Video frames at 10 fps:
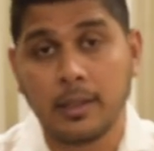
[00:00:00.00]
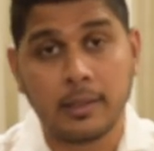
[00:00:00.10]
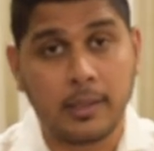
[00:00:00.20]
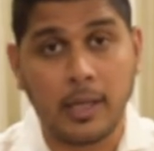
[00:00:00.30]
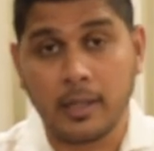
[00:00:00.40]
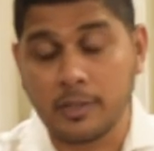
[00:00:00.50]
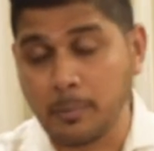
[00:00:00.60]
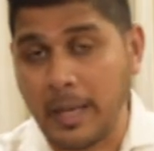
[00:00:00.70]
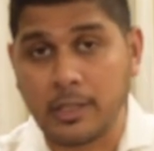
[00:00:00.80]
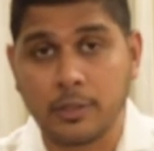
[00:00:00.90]
They are
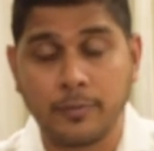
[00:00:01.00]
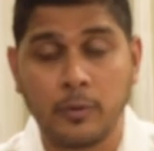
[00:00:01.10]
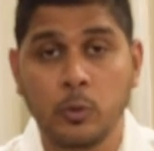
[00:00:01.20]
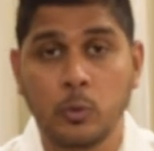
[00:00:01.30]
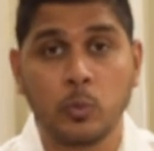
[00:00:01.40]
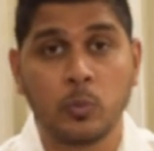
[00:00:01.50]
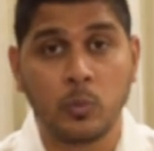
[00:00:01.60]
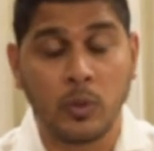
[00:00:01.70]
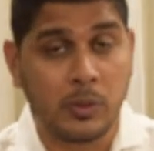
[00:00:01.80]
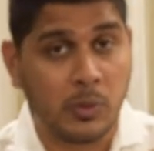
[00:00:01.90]
Spanish flu,
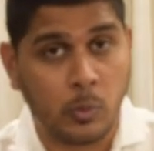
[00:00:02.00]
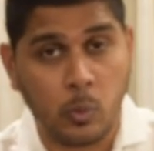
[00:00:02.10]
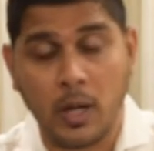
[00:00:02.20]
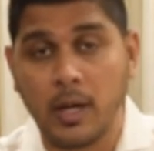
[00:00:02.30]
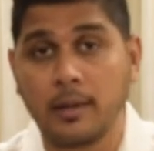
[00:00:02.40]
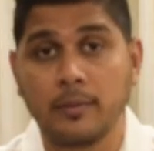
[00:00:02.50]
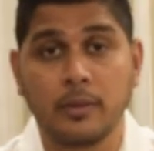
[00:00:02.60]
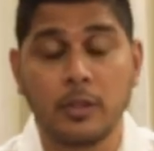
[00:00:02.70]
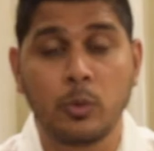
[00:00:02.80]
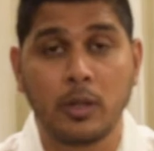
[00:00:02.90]
World War I,
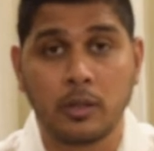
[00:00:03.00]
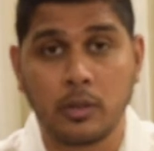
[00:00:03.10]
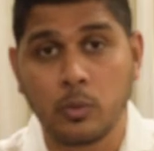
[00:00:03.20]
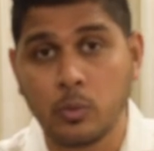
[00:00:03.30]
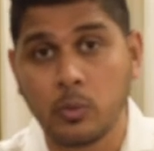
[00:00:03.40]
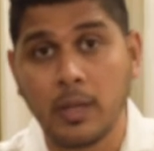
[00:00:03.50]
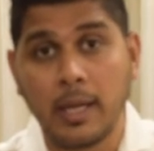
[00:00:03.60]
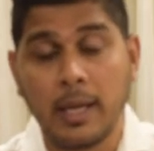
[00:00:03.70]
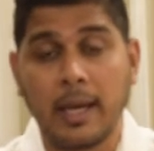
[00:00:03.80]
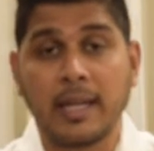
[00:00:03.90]
World War II,
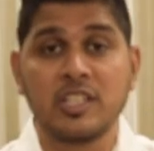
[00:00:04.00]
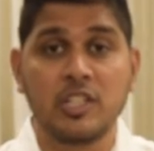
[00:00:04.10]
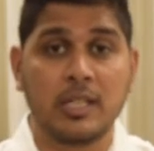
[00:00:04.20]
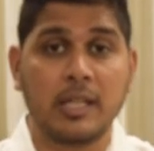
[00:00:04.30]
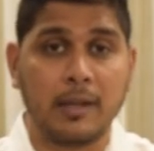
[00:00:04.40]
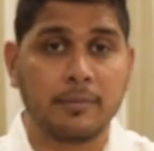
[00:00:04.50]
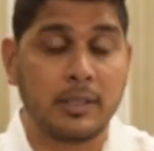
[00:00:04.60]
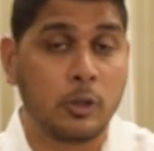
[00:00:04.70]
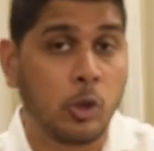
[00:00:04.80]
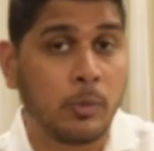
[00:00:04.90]
and
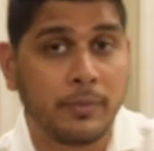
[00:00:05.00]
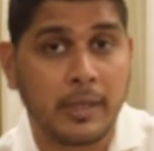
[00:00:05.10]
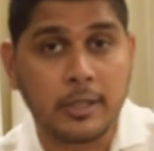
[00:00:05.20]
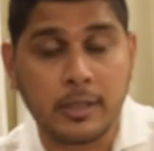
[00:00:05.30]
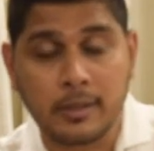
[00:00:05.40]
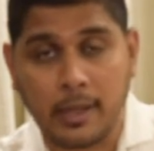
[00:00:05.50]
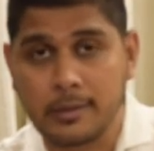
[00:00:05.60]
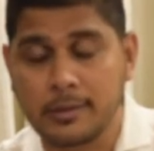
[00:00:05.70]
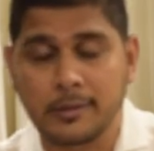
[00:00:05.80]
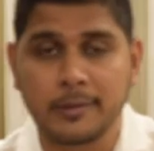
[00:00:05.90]
GFC, Global Financial
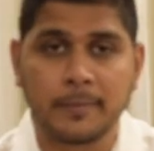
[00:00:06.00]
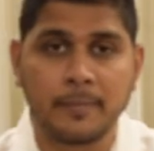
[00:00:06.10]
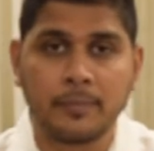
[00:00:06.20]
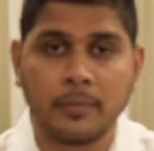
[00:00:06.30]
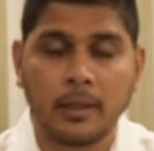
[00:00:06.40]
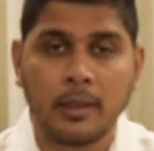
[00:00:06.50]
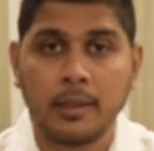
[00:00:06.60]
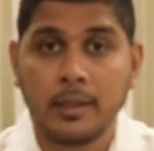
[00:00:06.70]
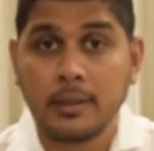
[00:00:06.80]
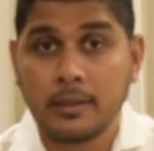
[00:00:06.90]
Crisis.
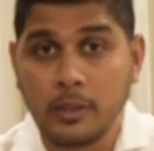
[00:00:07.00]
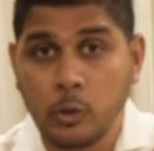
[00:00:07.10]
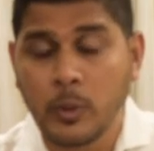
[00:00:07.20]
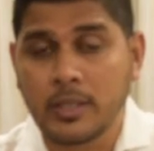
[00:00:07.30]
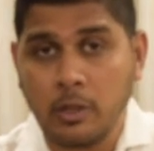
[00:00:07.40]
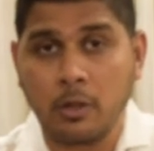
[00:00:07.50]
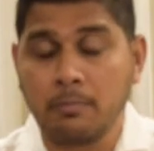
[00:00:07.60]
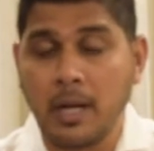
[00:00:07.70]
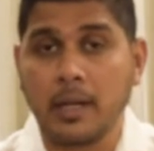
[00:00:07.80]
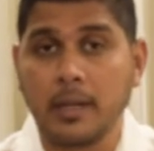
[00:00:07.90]
The US stock
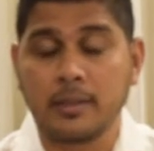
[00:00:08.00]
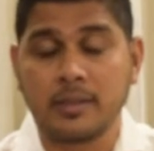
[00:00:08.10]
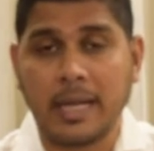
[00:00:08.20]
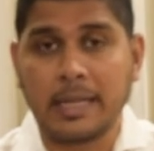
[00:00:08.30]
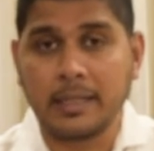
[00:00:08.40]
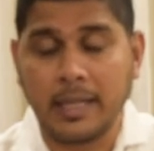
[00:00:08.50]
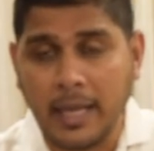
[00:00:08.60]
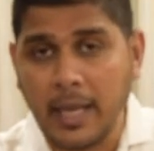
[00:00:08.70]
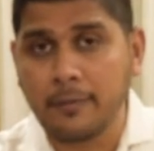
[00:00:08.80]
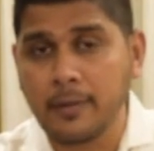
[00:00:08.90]
market has rallied
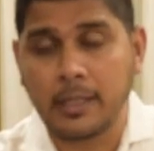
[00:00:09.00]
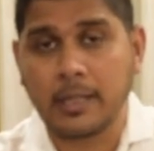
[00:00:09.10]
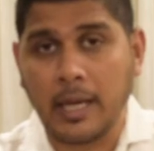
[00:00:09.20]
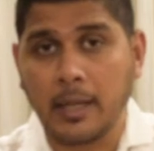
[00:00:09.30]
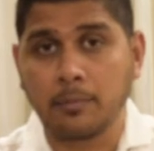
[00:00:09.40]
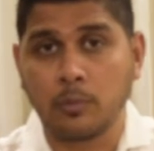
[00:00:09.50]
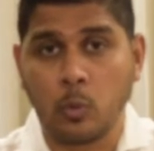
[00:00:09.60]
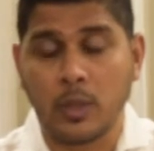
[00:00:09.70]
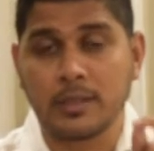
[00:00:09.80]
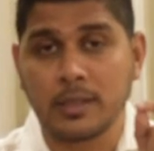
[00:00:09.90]
every time
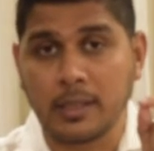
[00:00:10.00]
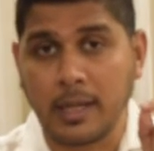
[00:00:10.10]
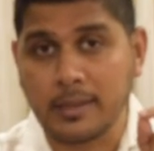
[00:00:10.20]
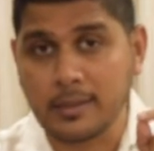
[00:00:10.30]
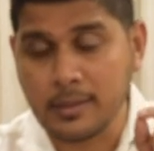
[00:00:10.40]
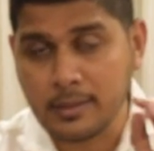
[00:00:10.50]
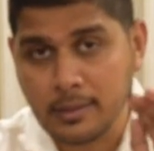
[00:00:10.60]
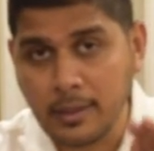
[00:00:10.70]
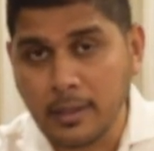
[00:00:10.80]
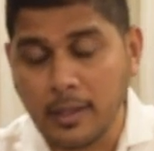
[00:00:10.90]
once the crisis
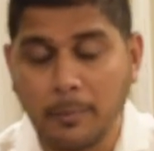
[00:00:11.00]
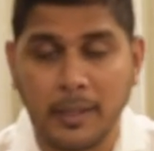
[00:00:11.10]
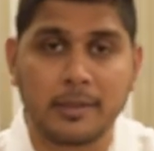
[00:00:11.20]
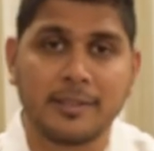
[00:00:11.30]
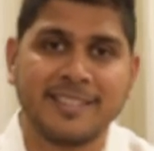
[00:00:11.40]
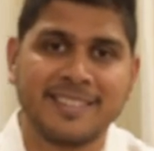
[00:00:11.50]
abates.